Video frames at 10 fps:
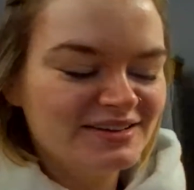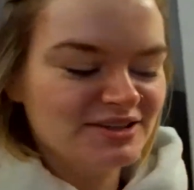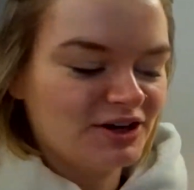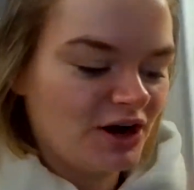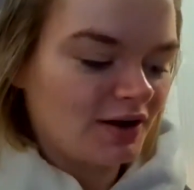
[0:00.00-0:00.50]

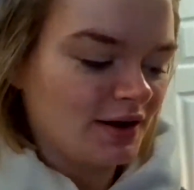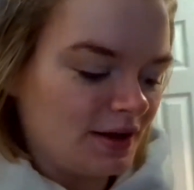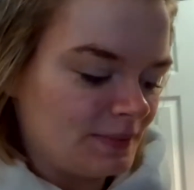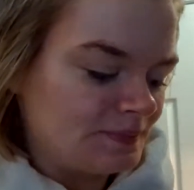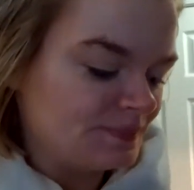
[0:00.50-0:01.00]
the
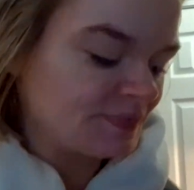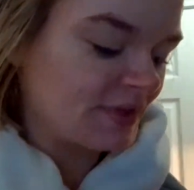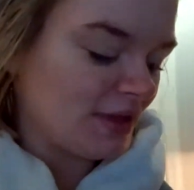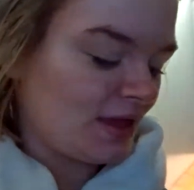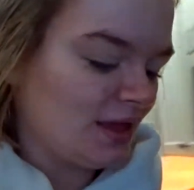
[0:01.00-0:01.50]
grande.
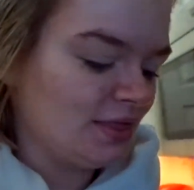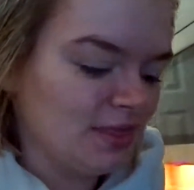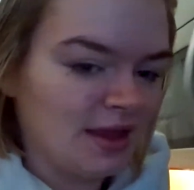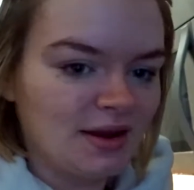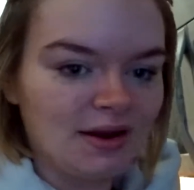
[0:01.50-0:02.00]

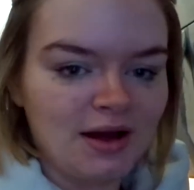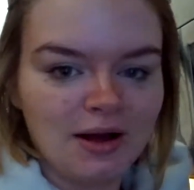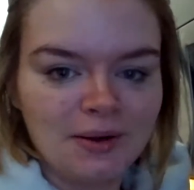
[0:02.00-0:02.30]
And then